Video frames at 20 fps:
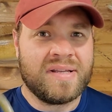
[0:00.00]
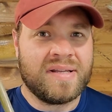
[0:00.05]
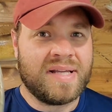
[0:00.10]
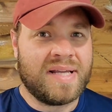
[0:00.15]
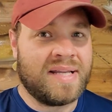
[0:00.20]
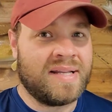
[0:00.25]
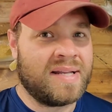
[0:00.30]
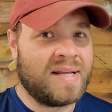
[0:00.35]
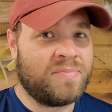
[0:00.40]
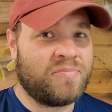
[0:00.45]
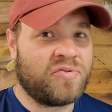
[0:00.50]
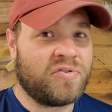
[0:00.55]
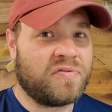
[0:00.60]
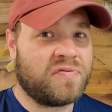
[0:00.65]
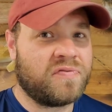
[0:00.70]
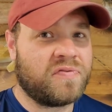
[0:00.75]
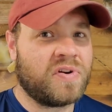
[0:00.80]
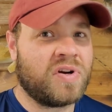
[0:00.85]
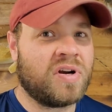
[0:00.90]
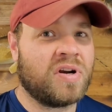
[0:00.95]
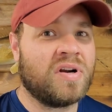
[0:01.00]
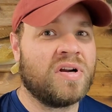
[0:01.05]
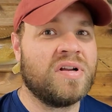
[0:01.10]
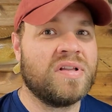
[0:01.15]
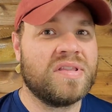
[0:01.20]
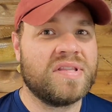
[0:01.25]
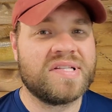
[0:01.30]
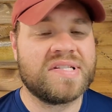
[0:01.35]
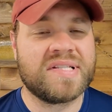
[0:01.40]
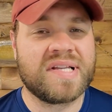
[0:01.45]
and I prefer
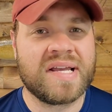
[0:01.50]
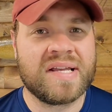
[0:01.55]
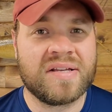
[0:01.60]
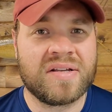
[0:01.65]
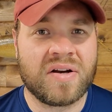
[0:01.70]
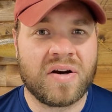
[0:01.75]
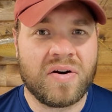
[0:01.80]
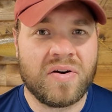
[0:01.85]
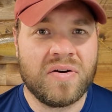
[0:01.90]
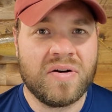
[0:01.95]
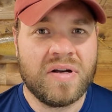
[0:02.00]
the Cinco.